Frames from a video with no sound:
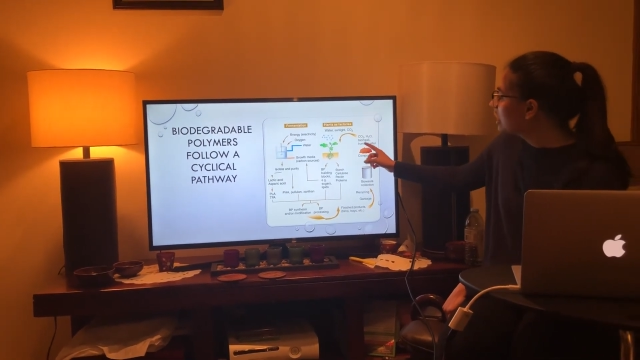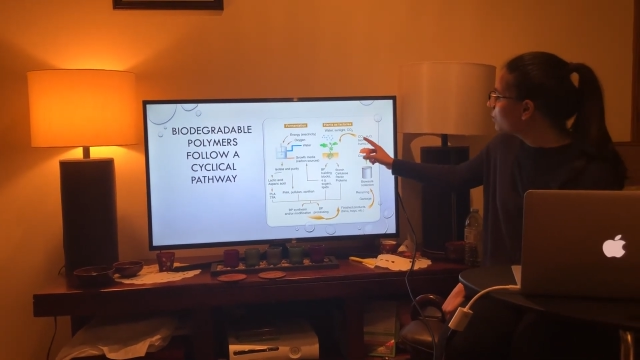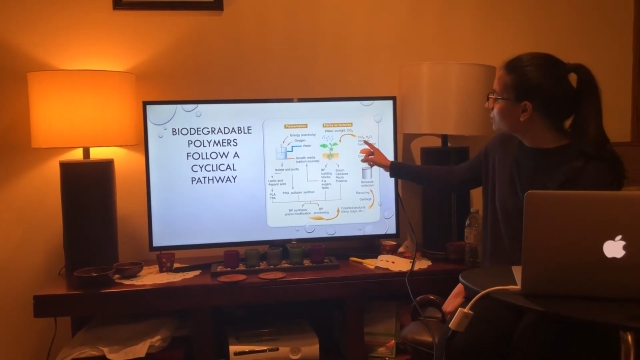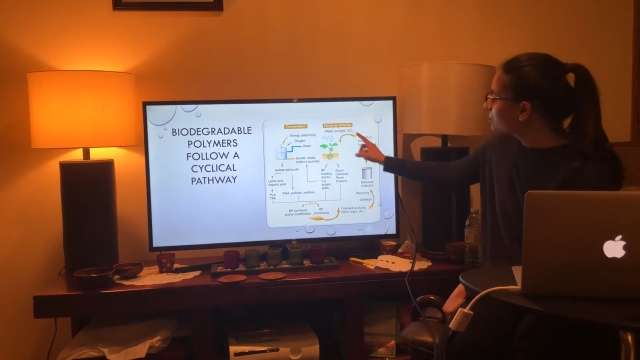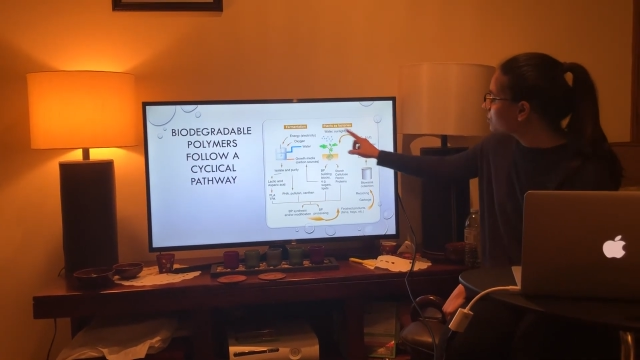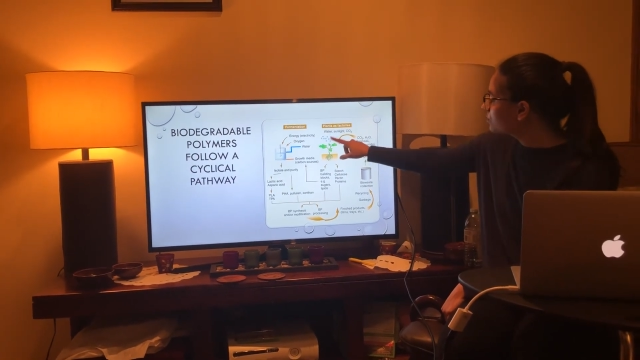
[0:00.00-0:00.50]

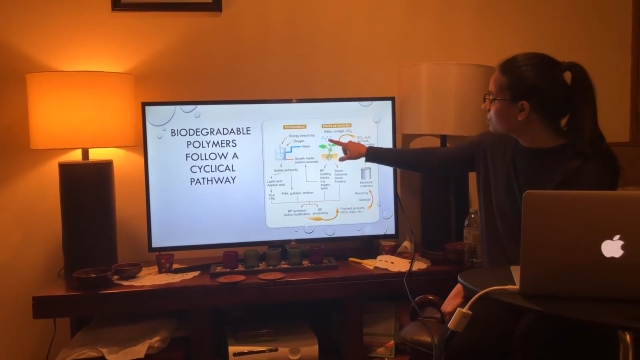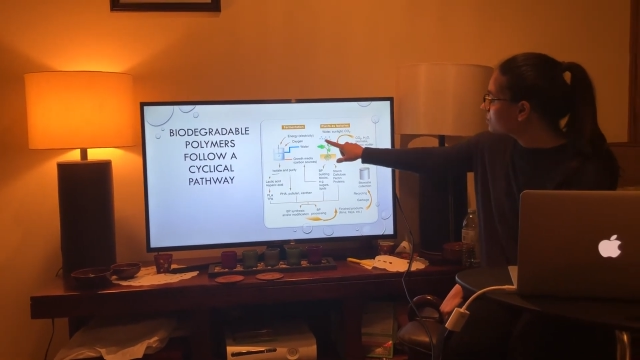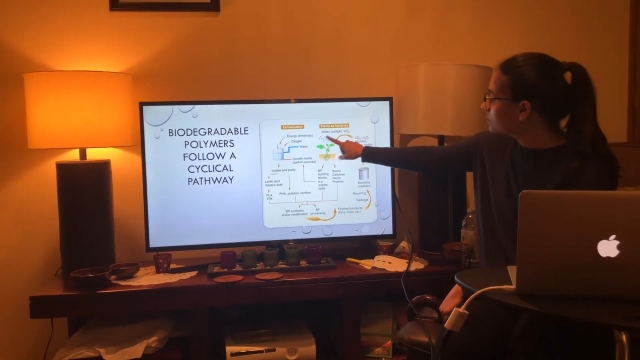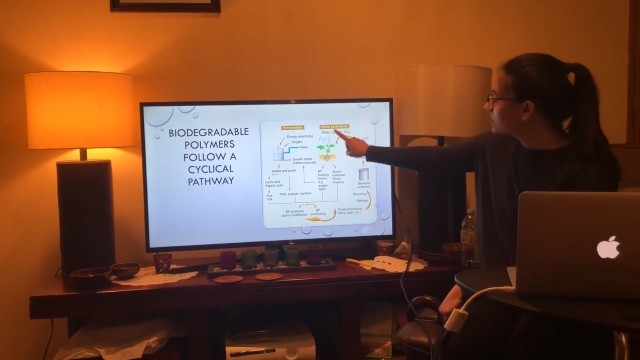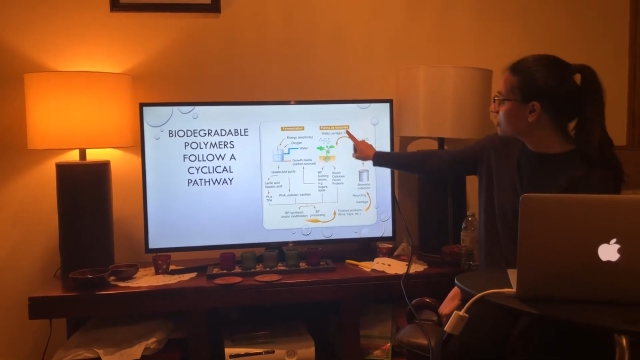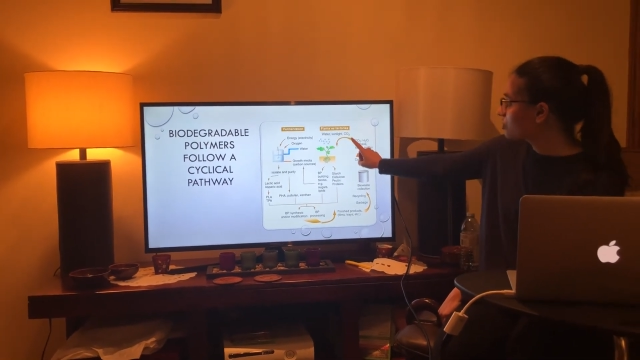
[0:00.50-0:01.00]
which is used
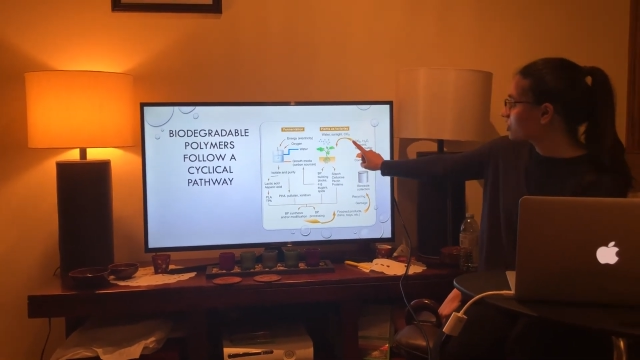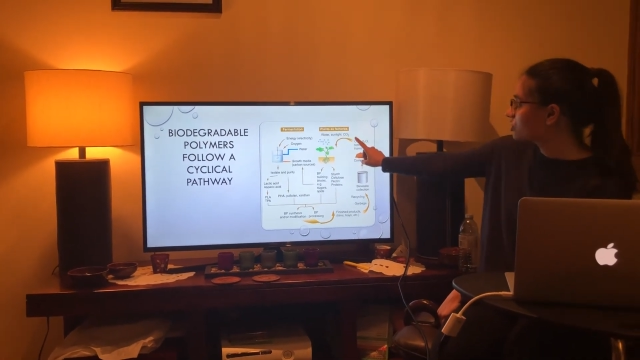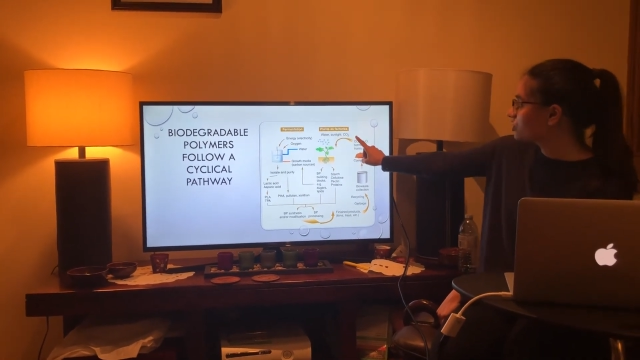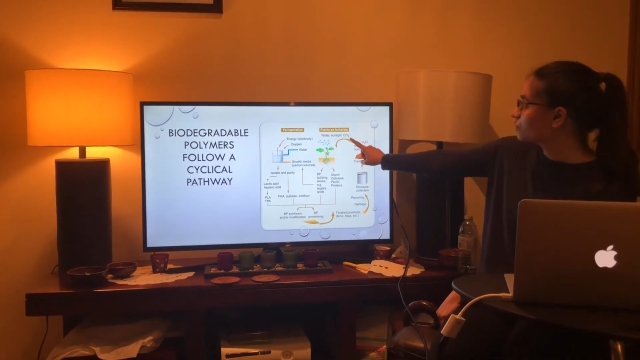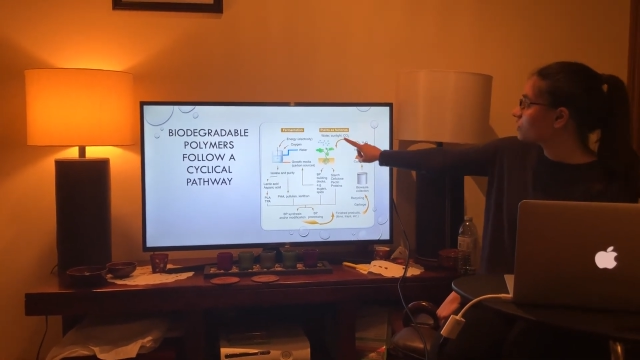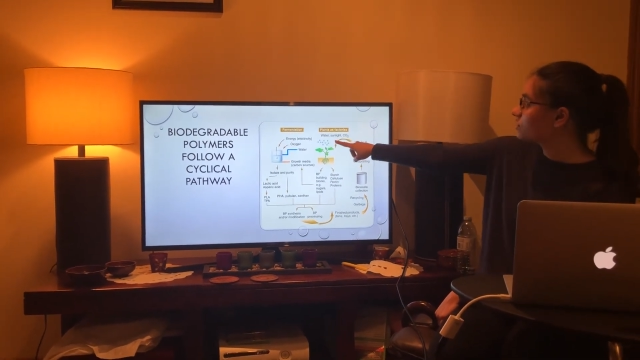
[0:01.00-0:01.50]
in
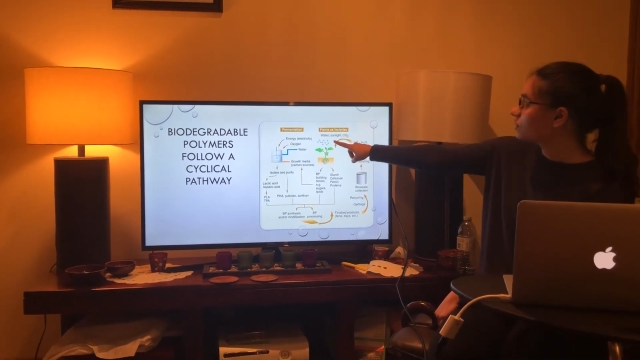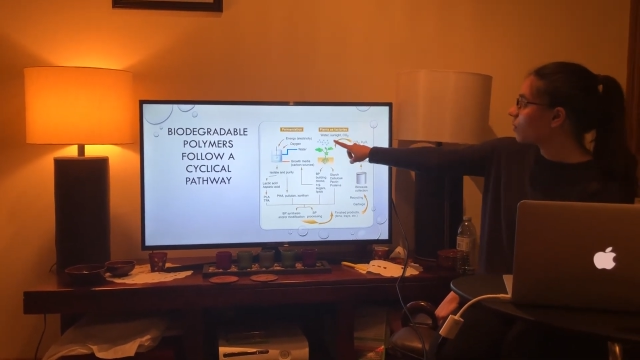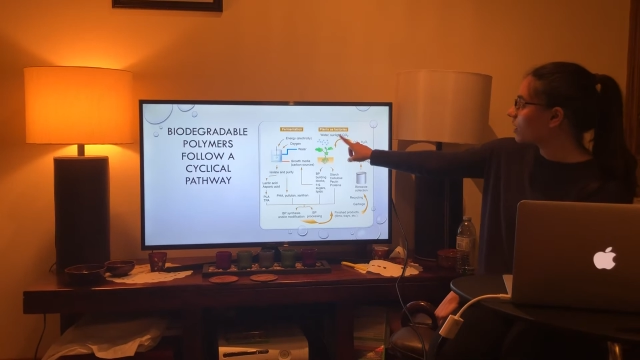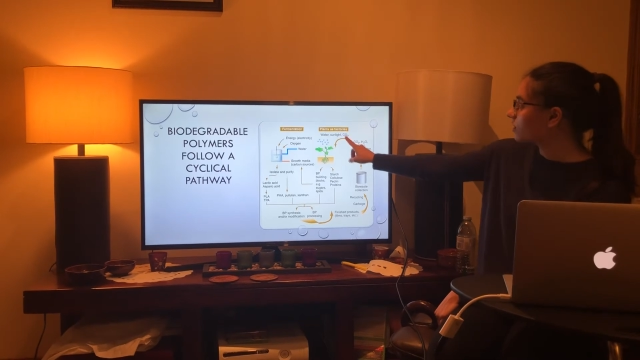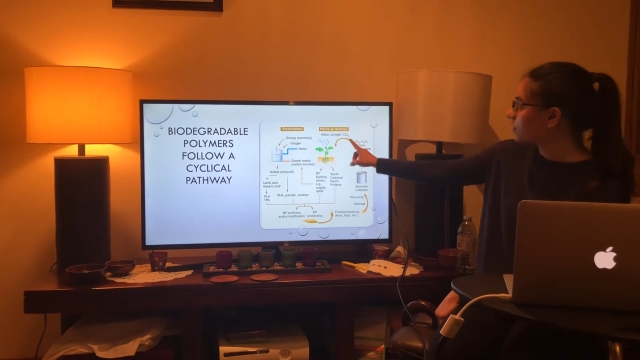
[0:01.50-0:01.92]
conjunction with water